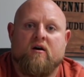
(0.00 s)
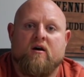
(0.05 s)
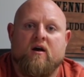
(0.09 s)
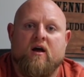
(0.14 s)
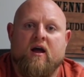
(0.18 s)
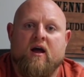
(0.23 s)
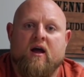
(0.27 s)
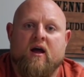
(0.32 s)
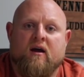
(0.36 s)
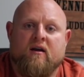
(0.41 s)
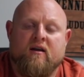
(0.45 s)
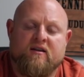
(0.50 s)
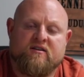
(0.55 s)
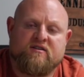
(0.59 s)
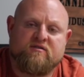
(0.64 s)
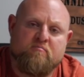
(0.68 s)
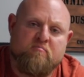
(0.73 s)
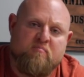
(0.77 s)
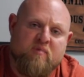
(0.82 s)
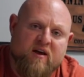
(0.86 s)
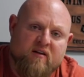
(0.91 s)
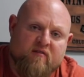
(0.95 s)
and its
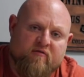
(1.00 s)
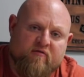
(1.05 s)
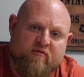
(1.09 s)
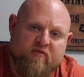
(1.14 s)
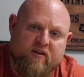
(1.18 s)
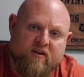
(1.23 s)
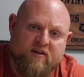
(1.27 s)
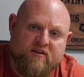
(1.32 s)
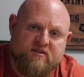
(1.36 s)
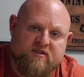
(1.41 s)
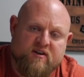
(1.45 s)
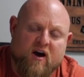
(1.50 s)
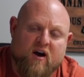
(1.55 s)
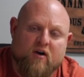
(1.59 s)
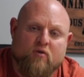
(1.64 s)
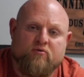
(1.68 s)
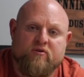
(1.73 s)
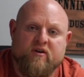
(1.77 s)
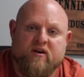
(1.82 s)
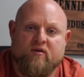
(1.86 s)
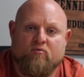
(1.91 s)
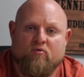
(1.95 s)
benefits, not
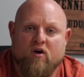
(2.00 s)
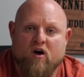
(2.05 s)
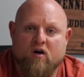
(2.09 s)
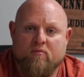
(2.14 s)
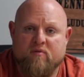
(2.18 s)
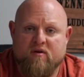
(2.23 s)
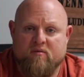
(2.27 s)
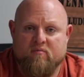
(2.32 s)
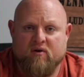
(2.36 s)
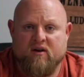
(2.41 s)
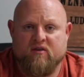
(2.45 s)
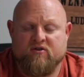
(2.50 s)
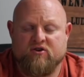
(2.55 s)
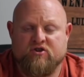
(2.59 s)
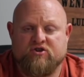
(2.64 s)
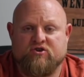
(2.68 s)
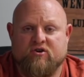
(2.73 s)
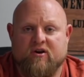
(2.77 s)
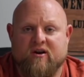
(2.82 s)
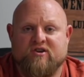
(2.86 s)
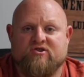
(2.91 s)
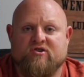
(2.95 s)
only in rugby, but in the
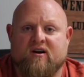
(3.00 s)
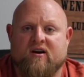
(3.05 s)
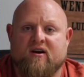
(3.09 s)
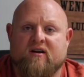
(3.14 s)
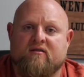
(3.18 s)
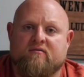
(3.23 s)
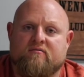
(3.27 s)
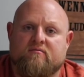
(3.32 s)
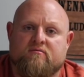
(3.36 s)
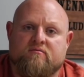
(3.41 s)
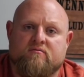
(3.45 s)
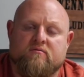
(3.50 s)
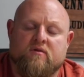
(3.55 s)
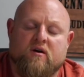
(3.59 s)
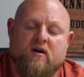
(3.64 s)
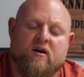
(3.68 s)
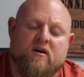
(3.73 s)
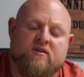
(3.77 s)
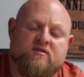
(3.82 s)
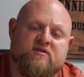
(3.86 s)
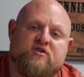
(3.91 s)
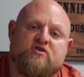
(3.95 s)
strength training
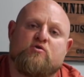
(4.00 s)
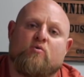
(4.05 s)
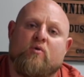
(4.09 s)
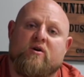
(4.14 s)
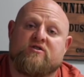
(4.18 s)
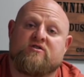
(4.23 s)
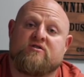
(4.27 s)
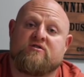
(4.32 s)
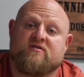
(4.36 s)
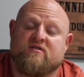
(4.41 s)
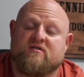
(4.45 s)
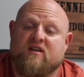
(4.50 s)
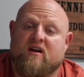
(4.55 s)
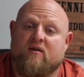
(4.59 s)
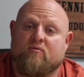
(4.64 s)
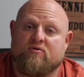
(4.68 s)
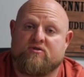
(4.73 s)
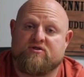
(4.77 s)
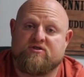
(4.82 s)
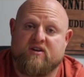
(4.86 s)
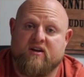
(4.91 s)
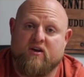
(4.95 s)
situations that they
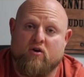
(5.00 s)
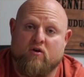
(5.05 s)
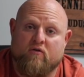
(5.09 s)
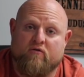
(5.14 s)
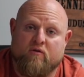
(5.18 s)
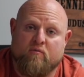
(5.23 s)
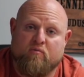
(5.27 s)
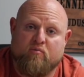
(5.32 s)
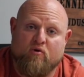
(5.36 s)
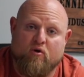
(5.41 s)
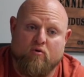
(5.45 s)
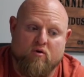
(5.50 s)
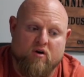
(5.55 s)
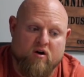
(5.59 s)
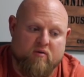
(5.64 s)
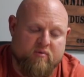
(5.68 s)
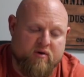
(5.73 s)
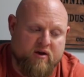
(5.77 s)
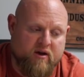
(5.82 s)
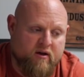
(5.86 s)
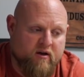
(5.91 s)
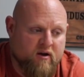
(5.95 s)
were seeing over in pro
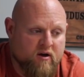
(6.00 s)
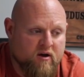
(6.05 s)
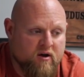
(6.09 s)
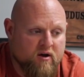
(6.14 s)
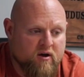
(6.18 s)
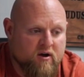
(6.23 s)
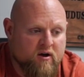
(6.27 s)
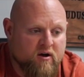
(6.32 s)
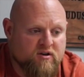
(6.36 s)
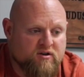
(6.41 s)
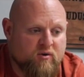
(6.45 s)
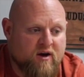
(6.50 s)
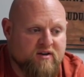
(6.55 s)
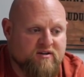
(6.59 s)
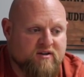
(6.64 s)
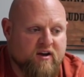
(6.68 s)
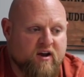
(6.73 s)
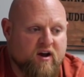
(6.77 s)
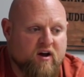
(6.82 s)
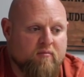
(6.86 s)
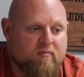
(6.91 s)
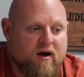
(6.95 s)
rugby. So as I
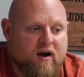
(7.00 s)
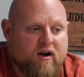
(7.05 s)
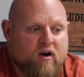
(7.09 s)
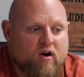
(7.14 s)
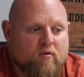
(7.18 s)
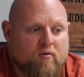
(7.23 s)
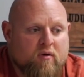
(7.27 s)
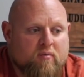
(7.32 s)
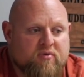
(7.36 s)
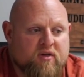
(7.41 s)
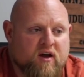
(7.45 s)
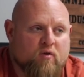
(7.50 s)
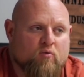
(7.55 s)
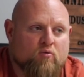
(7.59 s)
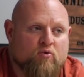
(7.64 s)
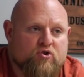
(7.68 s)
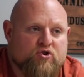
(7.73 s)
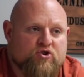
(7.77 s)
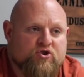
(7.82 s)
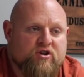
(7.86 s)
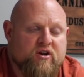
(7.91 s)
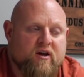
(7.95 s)
come back home, I'm thinking, well,
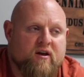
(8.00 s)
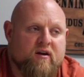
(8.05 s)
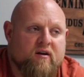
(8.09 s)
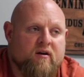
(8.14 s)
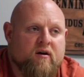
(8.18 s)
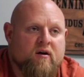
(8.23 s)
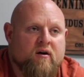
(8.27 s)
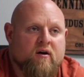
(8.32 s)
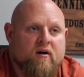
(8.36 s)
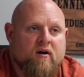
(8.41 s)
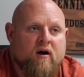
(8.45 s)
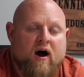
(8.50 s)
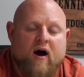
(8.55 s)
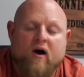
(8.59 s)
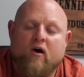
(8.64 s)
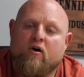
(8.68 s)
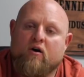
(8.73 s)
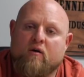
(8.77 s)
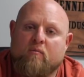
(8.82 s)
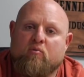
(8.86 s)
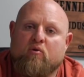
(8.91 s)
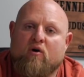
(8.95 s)
shit, I
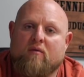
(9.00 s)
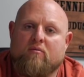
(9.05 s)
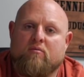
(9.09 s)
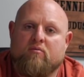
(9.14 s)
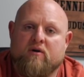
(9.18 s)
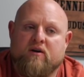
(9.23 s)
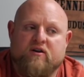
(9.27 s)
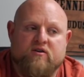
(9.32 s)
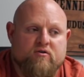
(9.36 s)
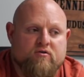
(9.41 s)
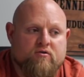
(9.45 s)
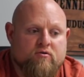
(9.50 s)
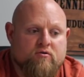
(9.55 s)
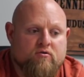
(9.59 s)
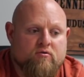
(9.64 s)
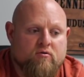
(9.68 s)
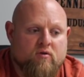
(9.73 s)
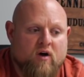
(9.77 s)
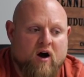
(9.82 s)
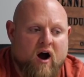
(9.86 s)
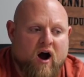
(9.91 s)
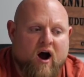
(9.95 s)
ought to probably
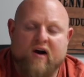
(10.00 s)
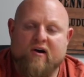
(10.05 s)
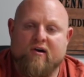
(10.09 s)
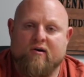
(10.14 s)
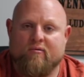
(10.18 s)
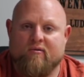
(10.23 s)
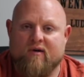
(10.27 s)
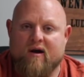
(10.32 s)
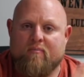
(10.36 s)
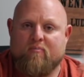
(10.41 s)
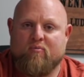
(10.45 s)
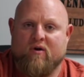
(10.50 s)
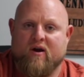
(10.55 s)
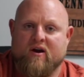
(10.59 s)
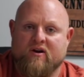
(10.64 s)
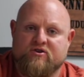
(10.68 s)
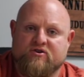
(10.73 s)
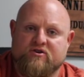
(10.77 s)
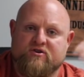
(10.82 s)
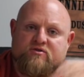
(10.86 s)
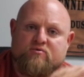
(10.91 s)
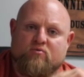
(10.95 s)
do higher rep
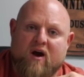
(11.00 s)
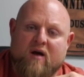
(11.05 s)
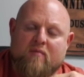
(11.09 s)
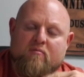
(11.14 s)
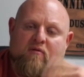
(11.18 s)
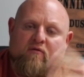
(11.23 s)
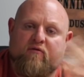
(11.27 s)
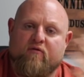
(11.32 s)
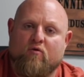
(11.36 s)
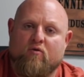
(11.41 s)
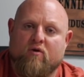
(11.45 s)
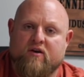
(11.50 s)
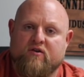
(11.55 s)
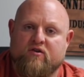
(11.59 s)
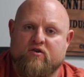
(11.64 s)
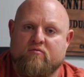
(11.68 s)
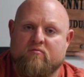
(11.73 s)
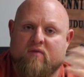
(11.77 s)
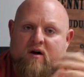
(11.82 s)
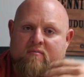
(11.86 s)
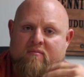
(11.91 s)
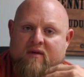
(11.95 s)
ranges right before I do
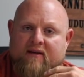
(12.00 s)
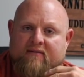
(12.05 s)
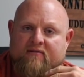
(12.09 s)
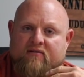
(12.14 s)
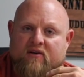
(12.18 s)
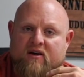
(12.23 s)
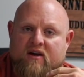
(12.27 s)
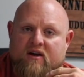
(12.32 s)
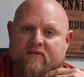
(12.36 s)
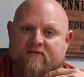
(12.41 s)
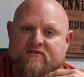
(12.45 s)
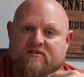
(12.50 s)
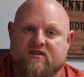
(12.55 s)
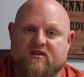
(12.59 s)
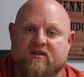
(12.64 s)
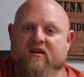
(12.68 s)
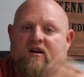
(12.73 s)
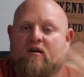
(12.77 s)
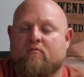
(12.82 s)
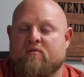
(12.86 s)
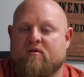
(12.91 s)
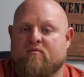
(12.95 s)
my main lifts, and
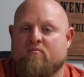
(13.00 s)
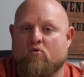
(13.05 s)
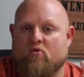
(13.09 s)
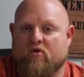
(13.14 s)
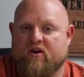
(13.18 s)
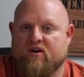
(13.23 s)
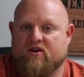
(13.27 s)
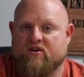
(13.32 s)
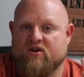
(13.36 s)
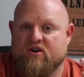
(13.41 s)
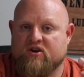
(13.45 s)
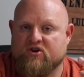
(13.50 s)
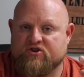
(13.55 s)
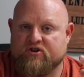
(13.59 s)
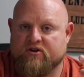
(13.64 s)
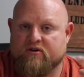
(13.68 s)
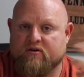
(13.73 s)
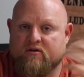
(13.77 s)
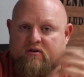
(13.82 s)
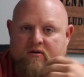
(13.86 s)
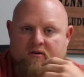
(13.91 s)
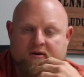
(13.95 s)
then I'll be more
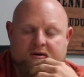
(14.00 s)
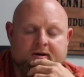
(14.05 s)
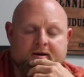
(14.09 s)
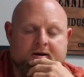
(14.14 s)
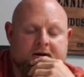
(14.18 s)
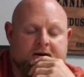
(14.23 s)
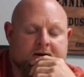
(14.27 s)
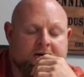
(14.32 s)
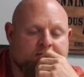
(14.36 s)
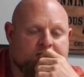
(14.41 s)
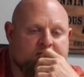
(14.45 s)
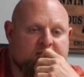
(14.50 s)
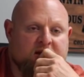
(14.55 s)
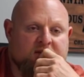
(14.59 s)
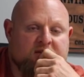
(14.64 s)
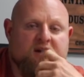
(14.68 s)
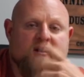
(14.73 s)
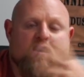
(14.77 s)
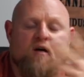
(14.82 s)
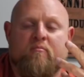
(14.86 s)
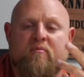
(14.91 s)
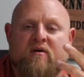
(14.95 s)
conditioned, and
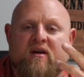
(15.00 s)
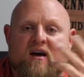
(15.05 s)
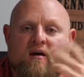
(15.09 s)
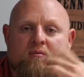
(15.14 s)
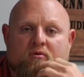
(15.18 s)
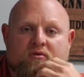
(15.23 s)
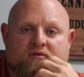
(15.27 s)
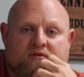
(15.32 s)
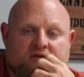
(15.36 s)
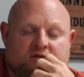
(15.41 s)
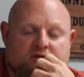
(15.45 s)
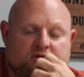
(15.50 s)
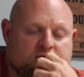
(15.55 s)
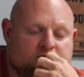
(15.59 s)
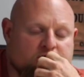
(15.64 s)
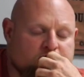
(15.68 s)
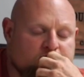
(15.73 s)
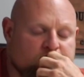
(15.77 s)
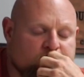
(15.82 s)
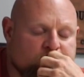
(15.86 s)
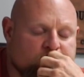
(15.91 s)
then I'll be able to